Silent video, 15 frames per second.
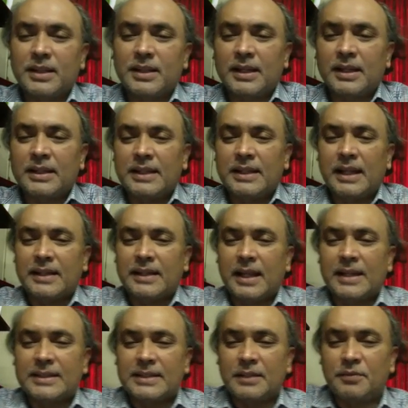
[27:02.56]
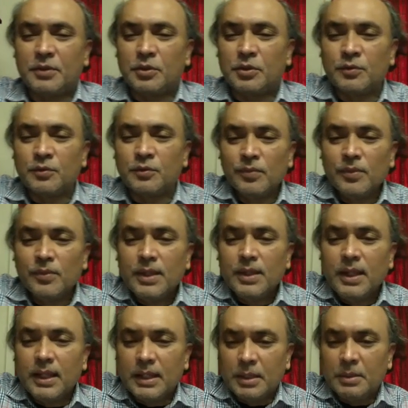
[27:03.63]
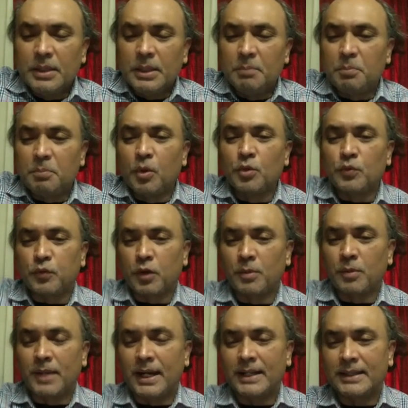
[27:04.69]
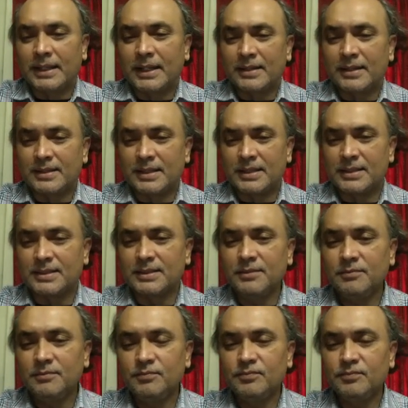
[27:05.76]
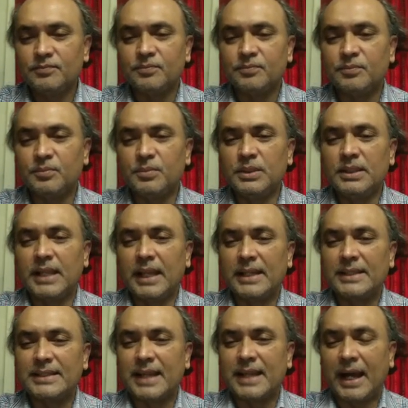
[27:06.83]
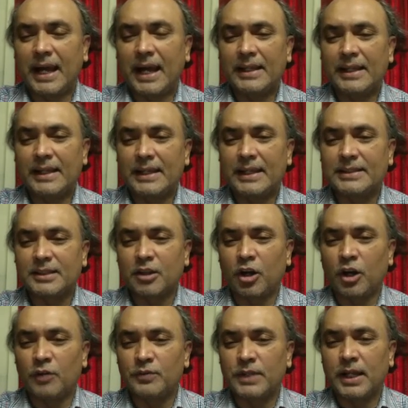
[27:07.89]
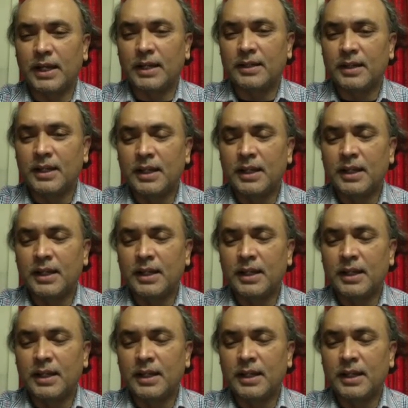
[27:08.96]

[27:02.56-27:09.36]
In that case, if you import from other countries, there is a high risk of their